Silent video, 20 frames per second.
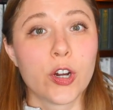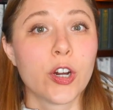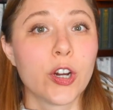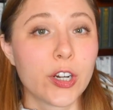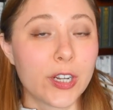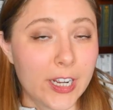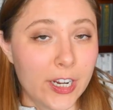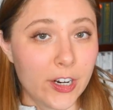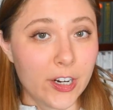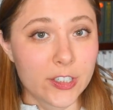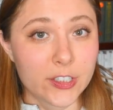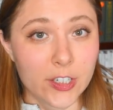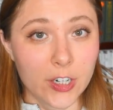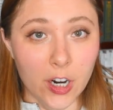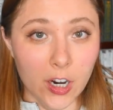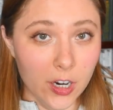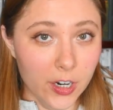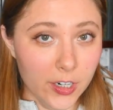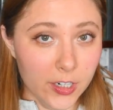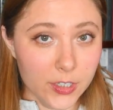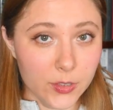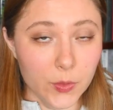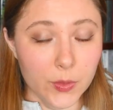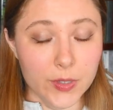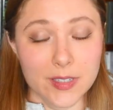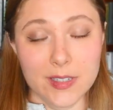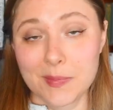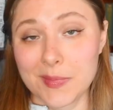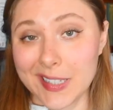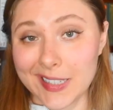her character arc or
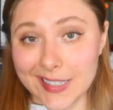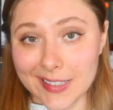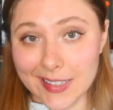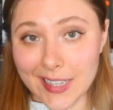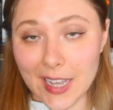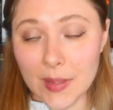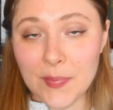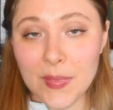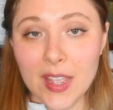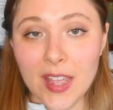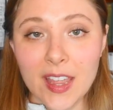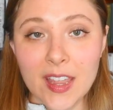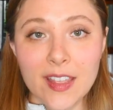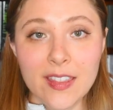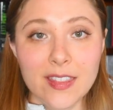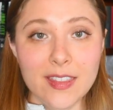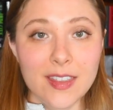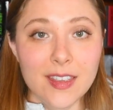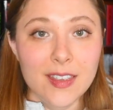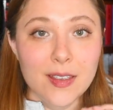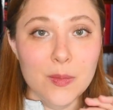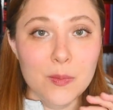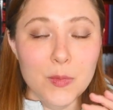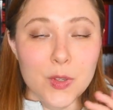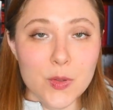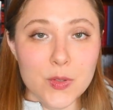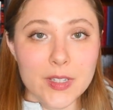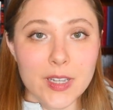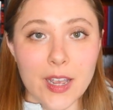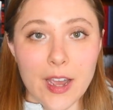something like that, the
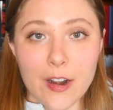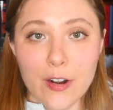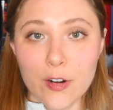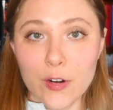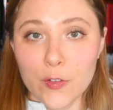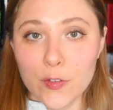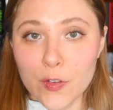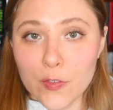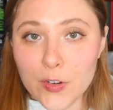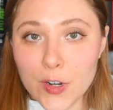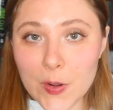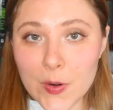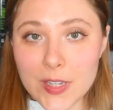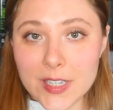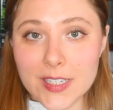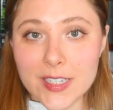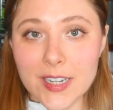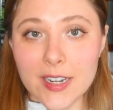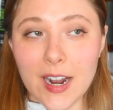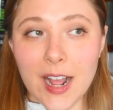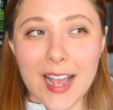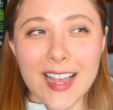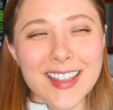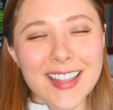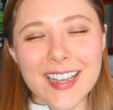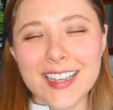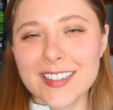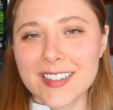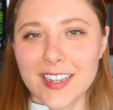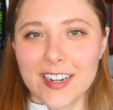music, I don't know if you've noticed it, I
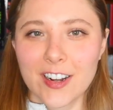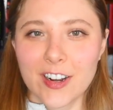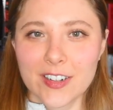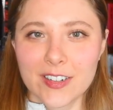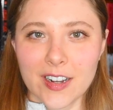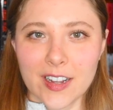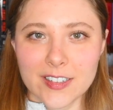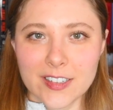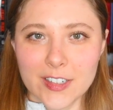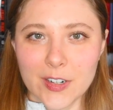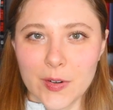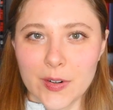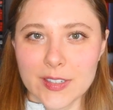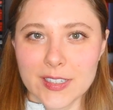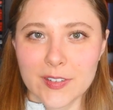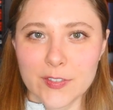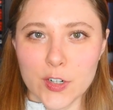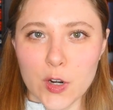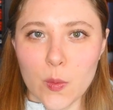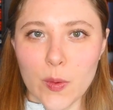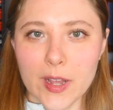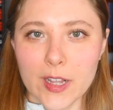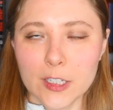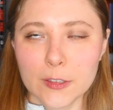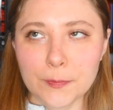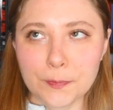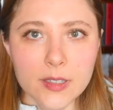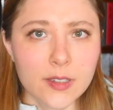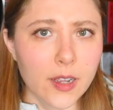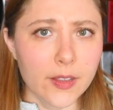think it's kind of hard not to notice after a
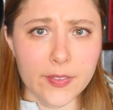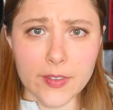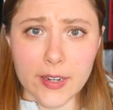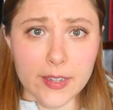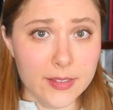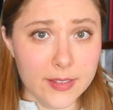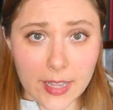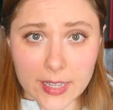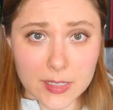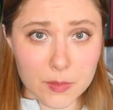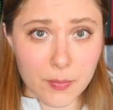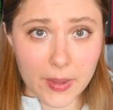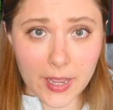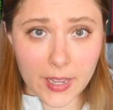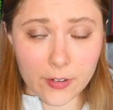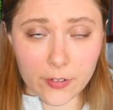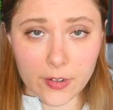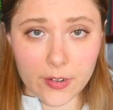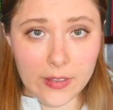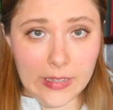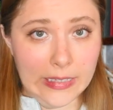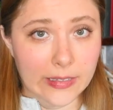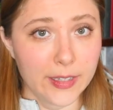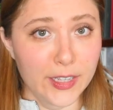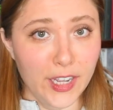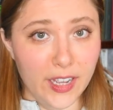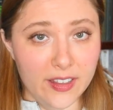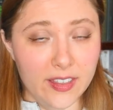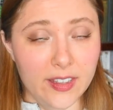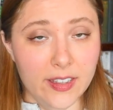while. Not that that's bad or anything,
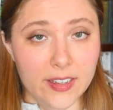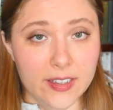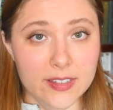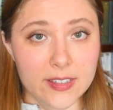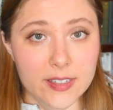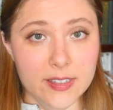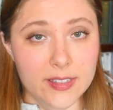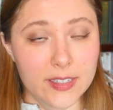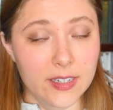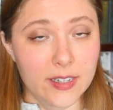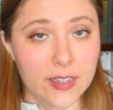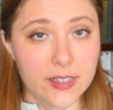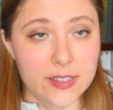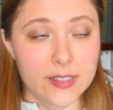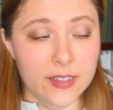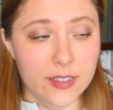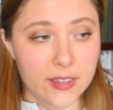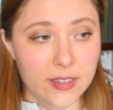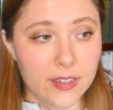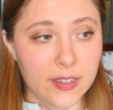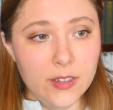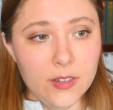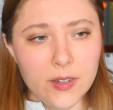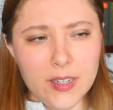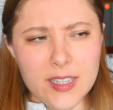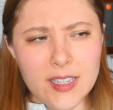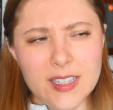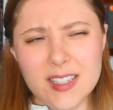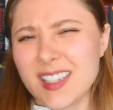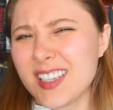like I think it's a you know,
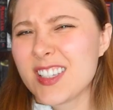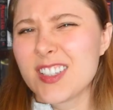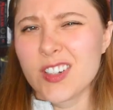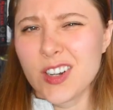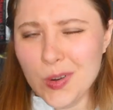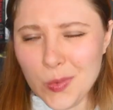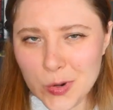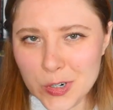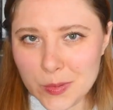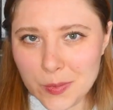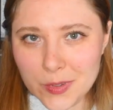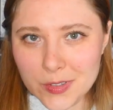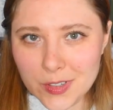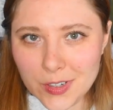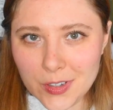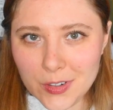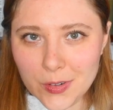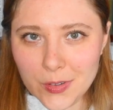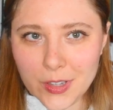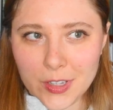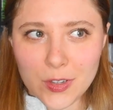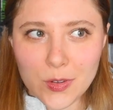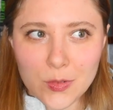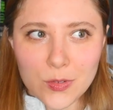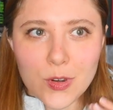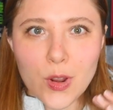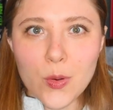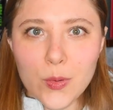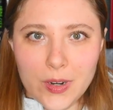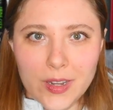it's like Star Wars music, you know, like you
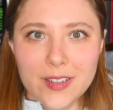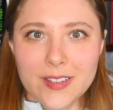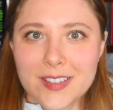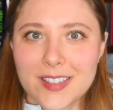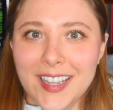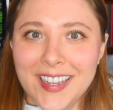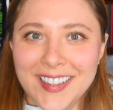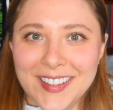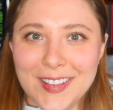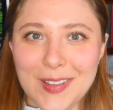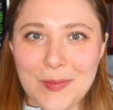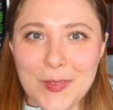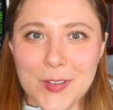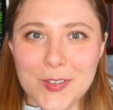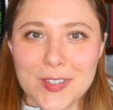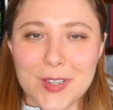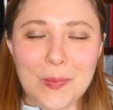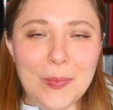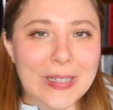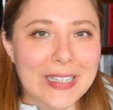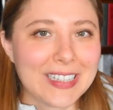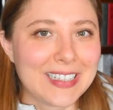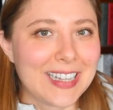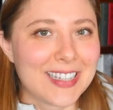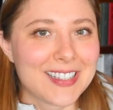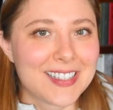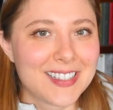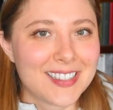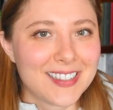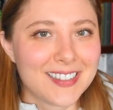notice the music, but like
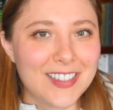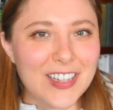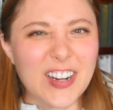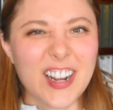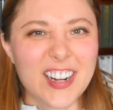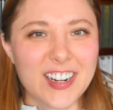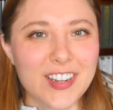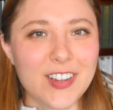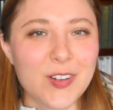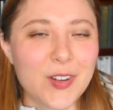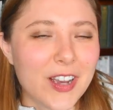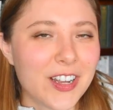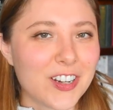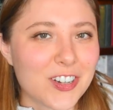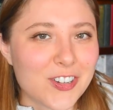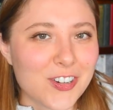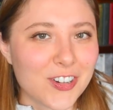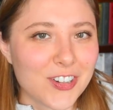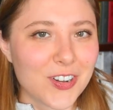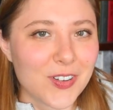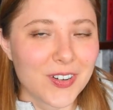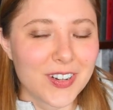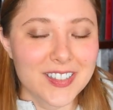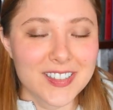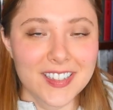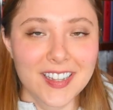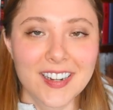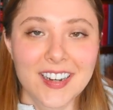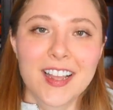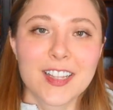that's, you kind of should notice
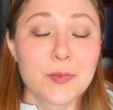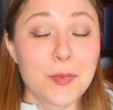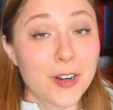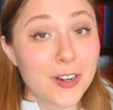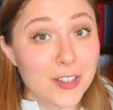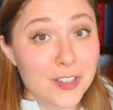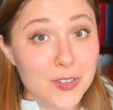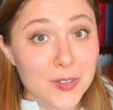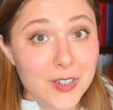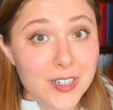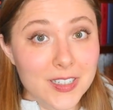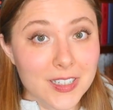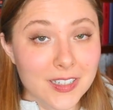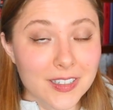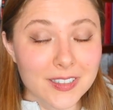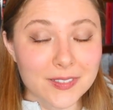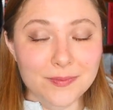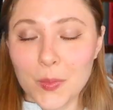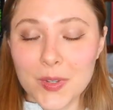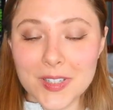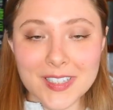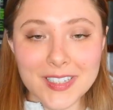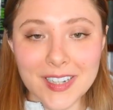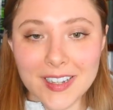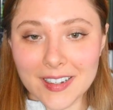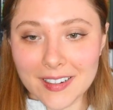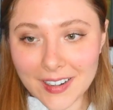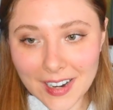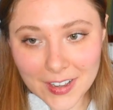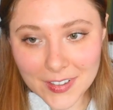it. It's part of the storytelling. Once
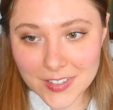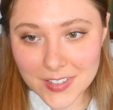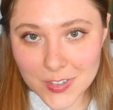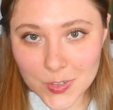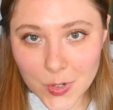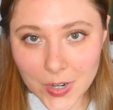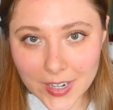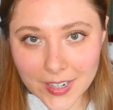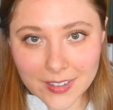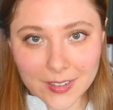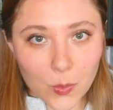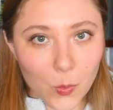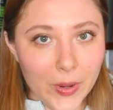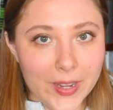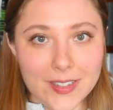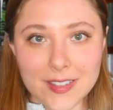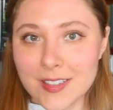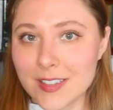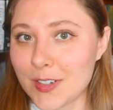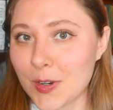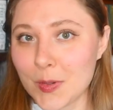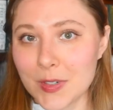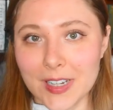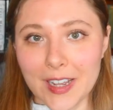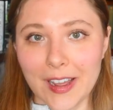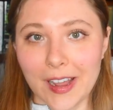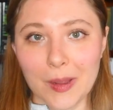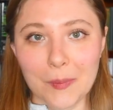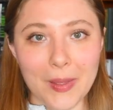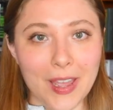again, House of the Dragon wastes no
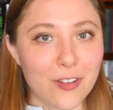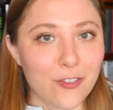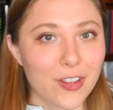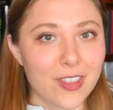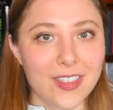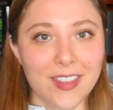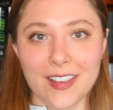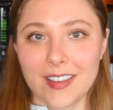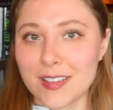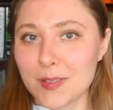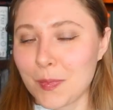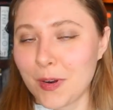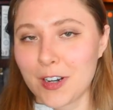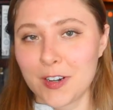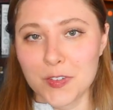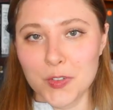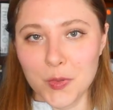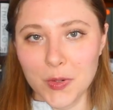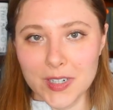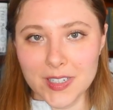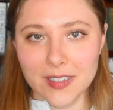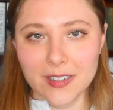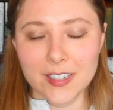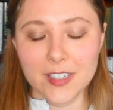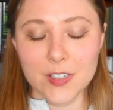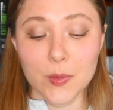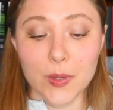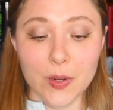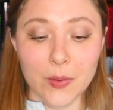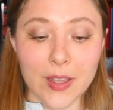time. Everything is part of storytelling.
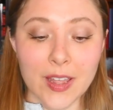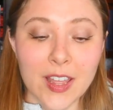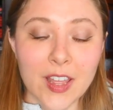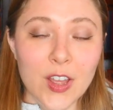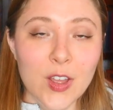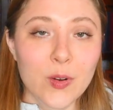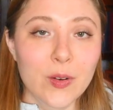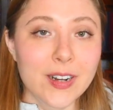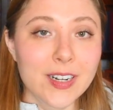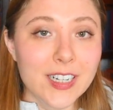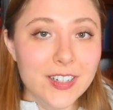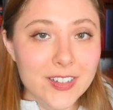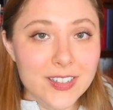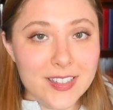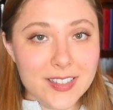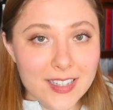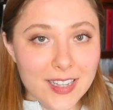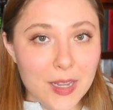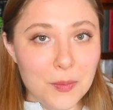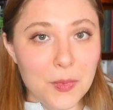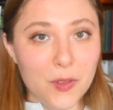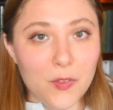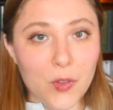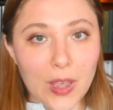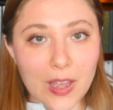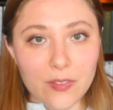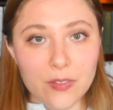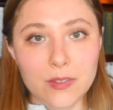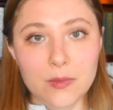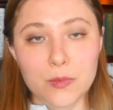So anyway, Rhaenyra's theme, if you
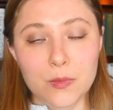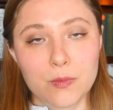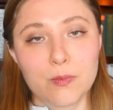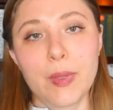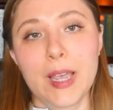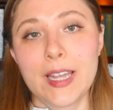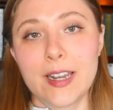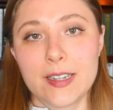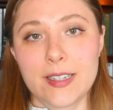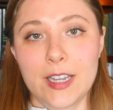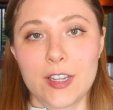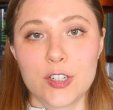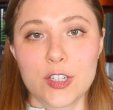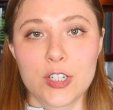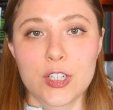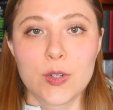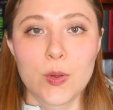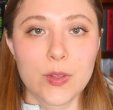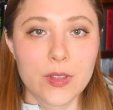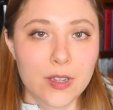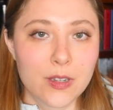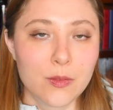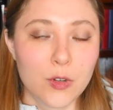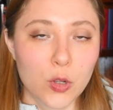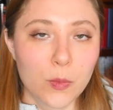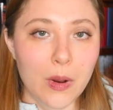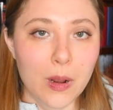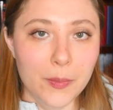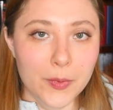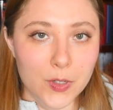haven't paid attention to it, then you'll
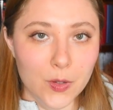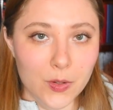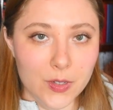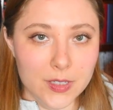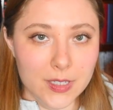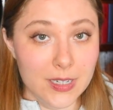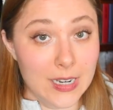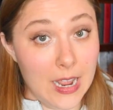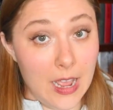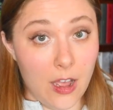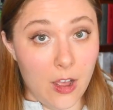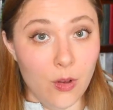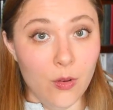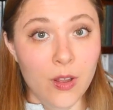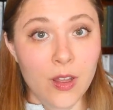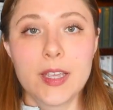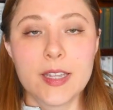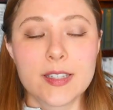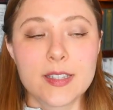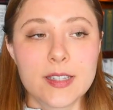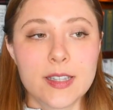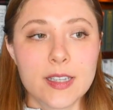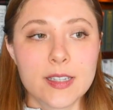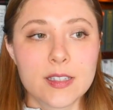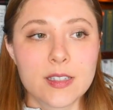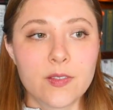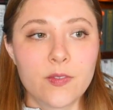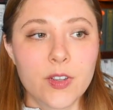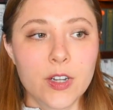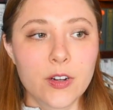probably notice it now. It's
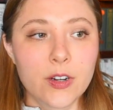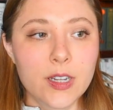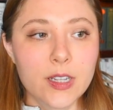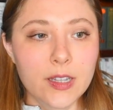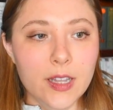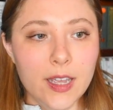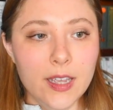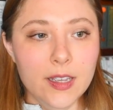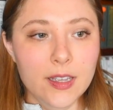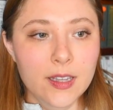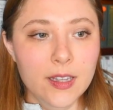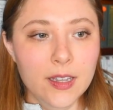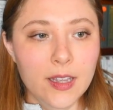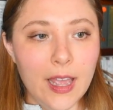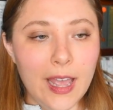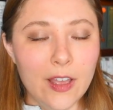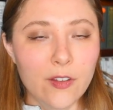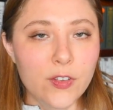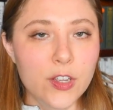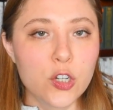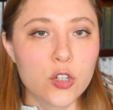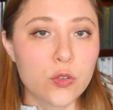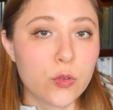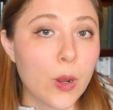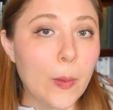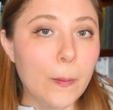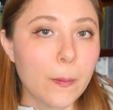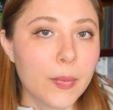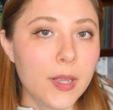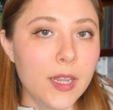this very like heavy
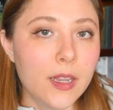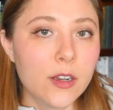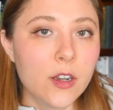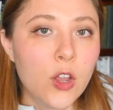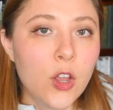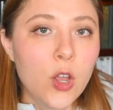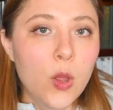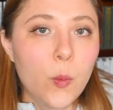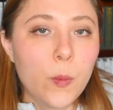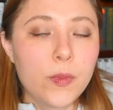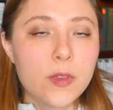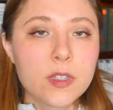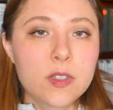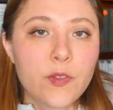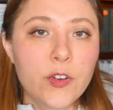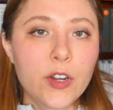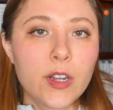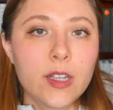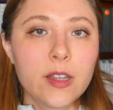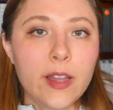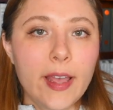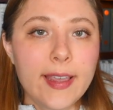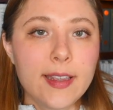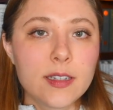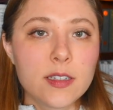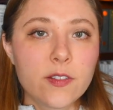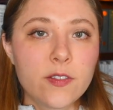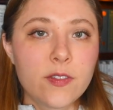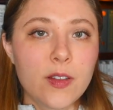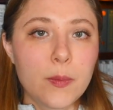drum beat with this very
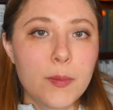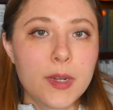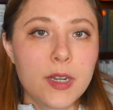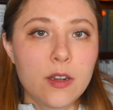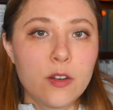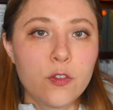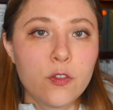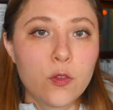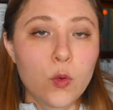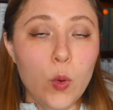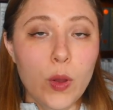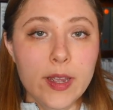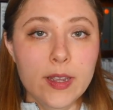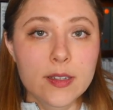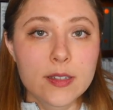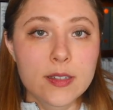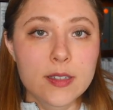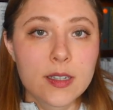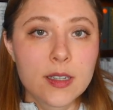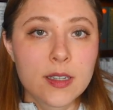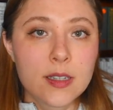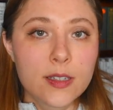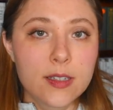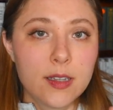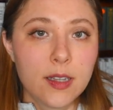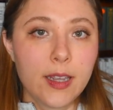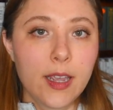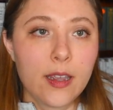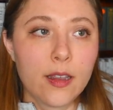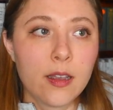light feminine voice
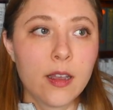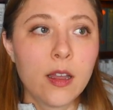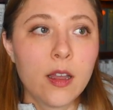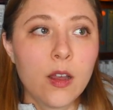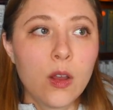singing